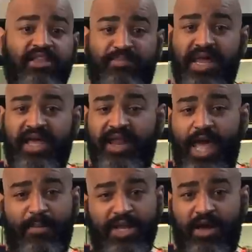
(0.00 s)
depending on
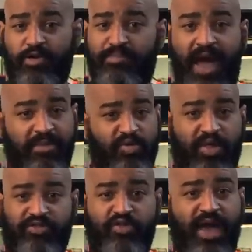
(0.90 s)
how many other bottom
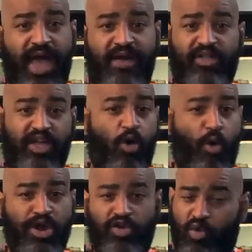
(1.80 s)
dwellers you have, like
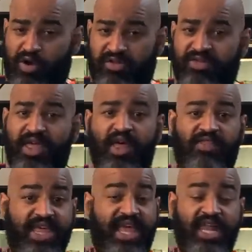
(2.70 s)
corydoras.
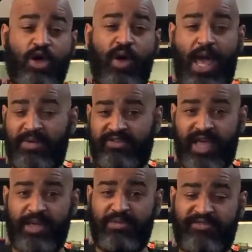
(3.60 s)
They can
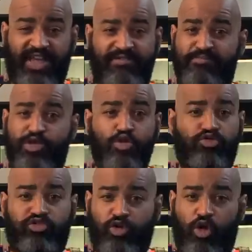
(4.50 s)
cohabitate, but if you have a
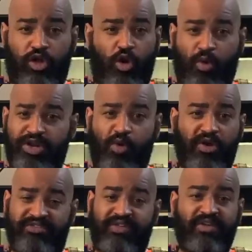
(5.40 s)
huge skull of
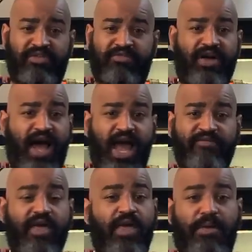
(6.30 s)
corydoras in a
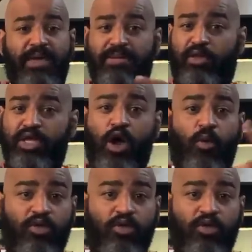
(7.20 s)
55, maybe only go with